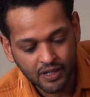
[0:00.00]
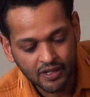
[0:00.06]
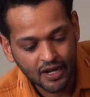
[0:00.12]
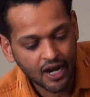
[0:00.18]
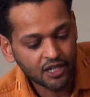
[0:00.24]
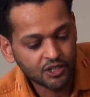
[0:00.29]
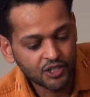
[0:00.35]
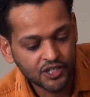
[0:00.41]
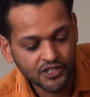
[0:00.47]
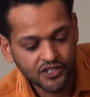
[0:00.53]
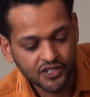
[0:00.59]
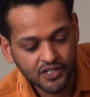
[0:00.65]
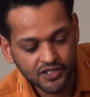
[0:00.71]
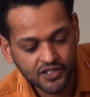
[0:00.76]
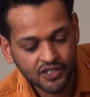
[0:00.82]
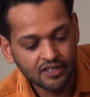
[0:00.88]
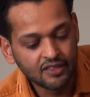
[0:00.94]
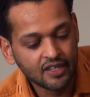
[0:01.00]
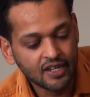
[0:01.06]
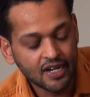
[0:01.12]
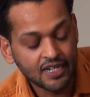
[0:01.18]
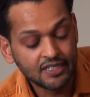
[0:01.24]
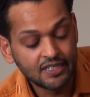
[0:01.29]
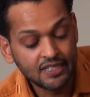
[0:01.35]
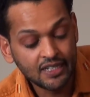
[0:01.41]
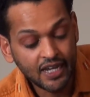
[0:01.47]
consciousness in the
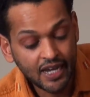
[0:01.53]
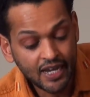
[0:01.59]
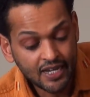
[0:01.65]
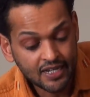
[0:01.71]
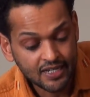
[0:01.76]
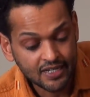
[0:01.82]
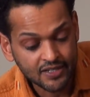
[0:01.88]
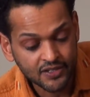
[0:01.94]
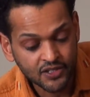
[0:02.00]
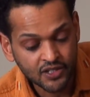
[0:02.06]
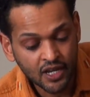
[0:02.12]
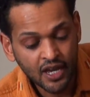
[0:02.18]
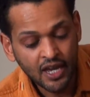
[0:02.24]
1980s,